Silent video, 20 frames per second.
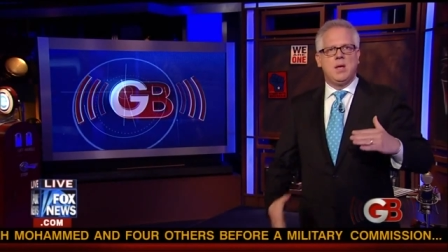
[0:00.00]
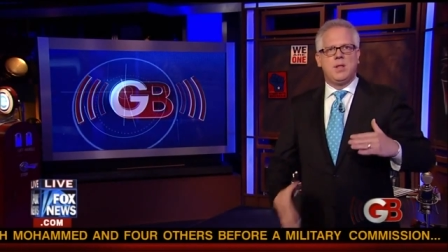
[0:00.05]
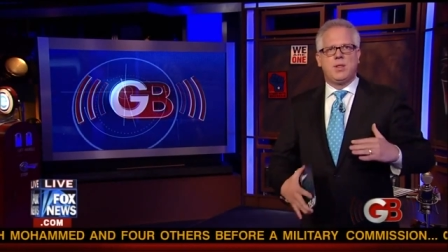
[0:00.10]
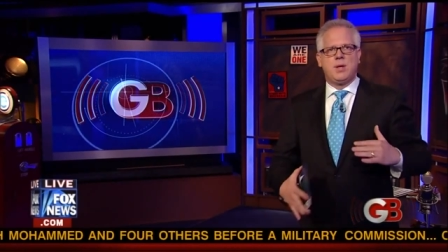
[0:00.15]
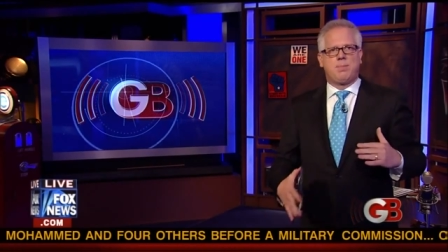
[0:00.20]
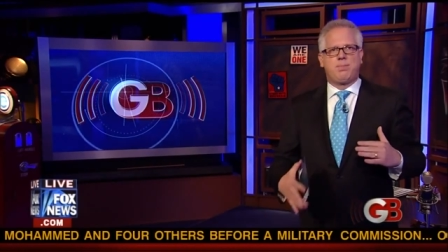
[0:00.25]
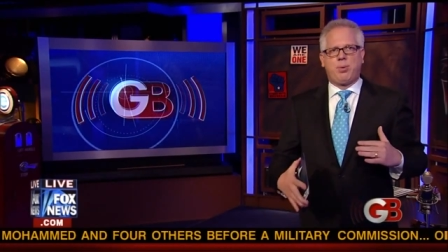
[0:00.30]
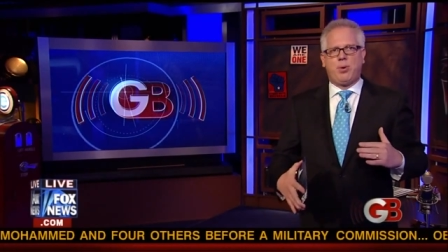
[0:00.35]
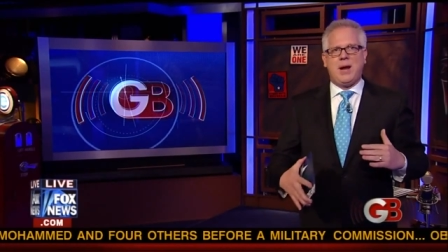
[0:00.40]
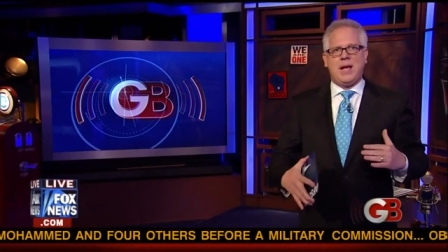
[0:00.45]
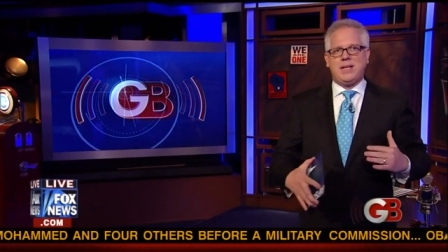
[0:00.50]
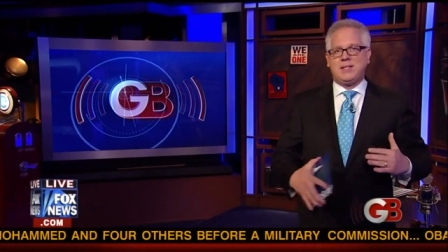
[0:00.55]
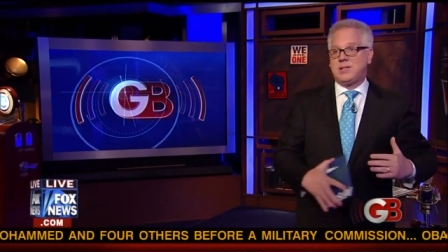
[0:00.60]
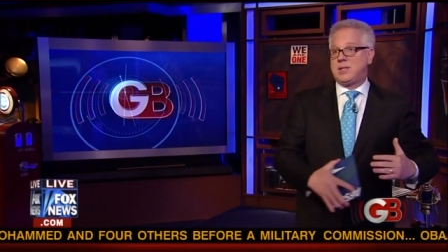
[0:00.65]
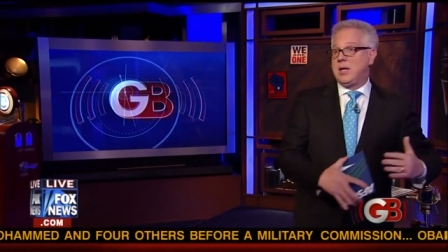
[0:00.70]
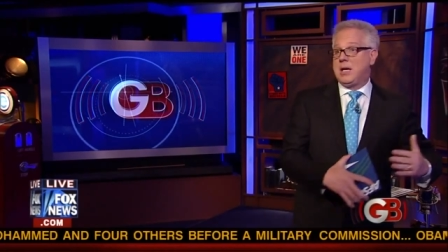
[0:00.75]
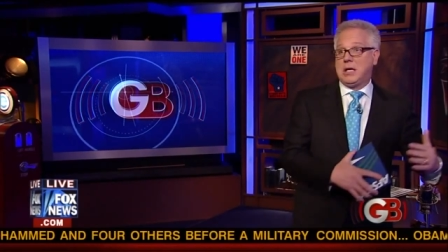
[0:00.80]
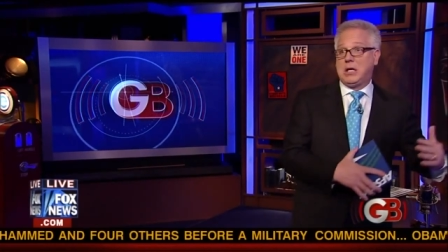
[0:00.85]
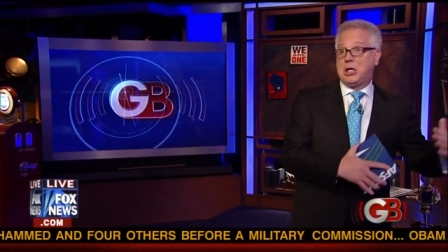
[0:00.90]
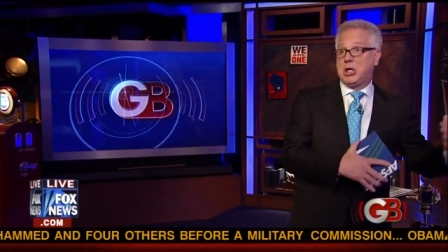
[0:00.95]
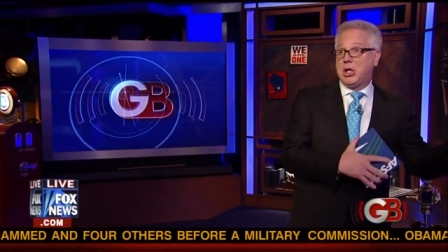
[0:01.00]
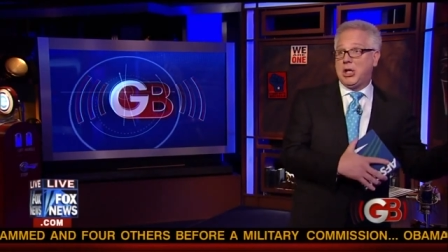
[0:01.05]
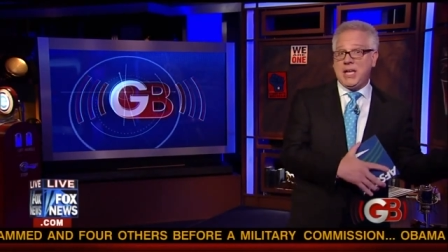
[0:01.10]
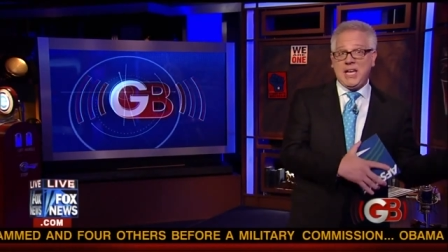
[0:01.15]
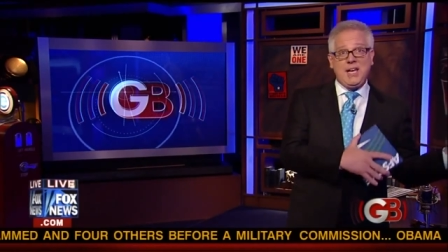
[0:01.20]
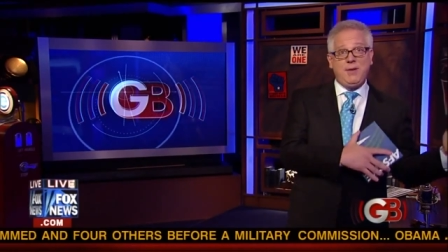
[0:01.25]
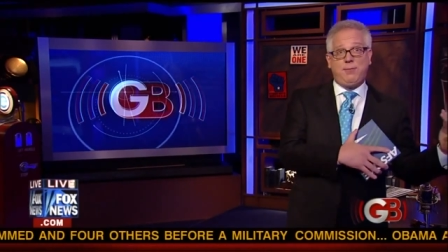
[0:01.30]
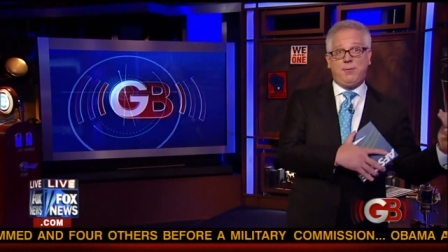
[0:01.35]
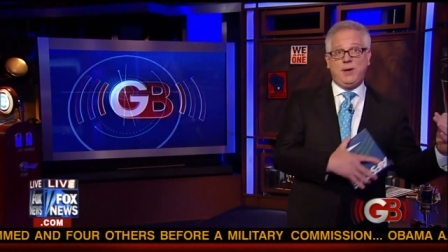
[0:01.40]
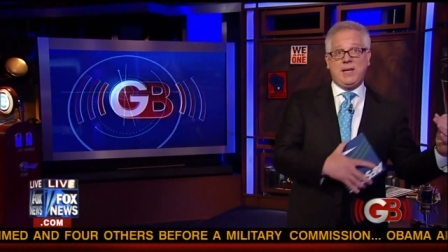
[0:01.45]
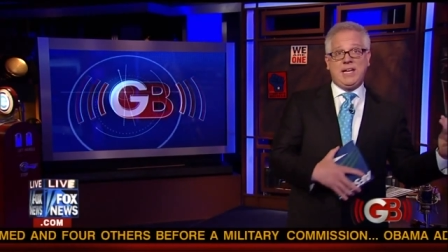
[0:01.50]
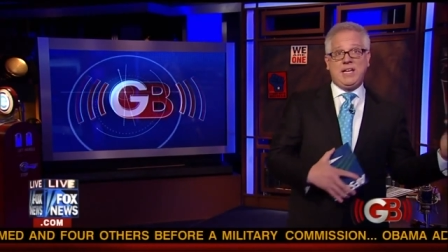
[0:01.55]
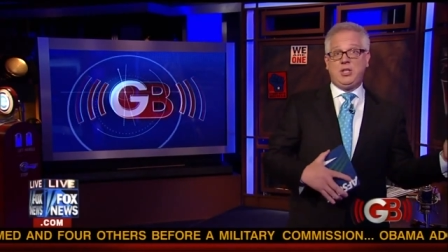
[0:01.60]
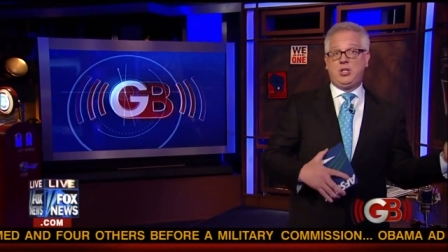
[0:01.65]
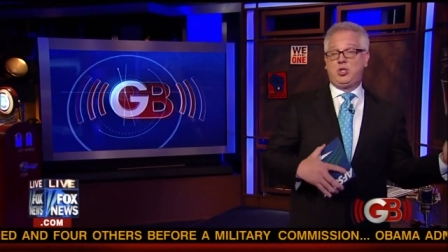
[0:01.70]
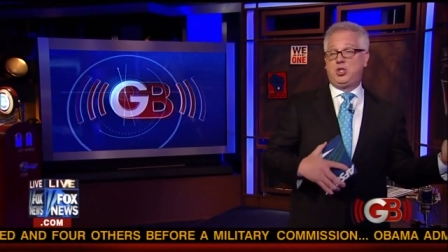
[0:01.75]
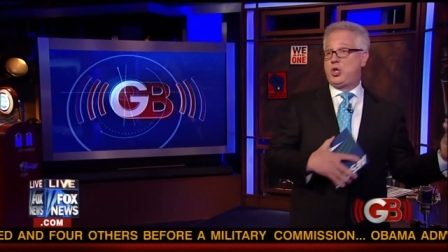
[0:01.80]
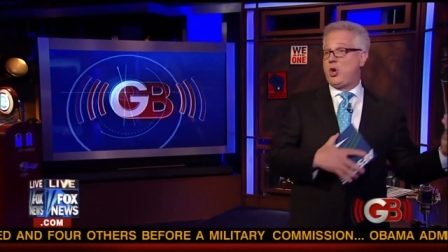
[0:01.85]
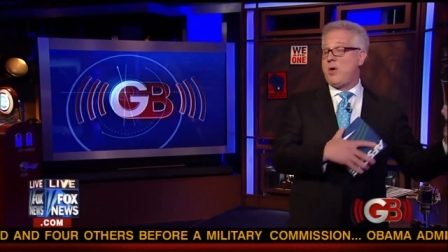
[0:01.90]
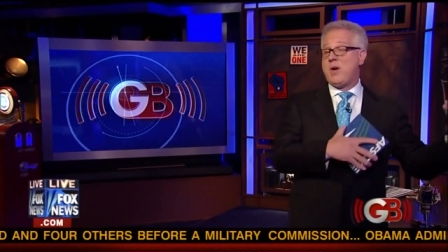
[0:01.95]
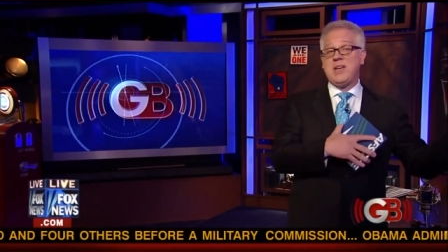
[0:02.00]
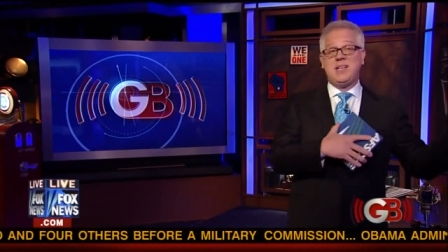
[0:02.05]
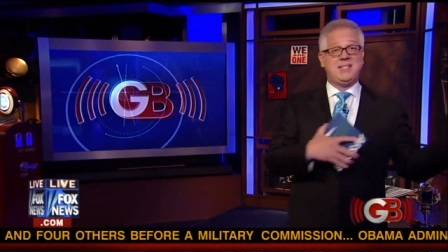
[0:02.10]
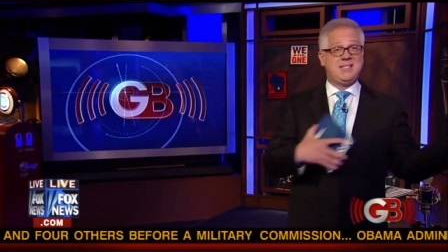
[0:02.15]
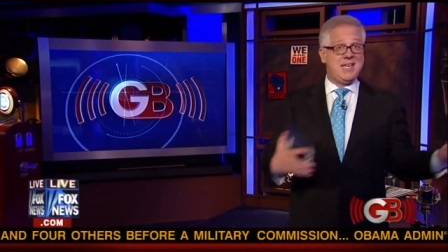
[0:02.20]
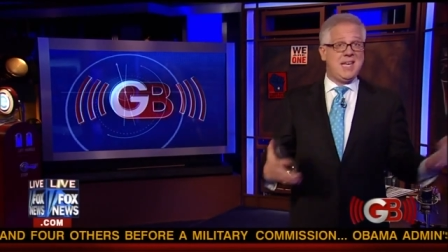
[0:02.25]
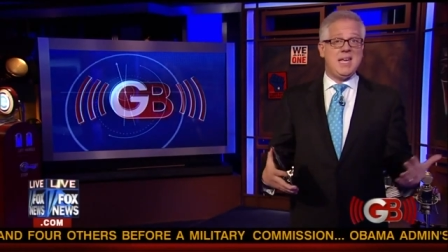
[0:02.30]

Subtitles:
the press gleefully joins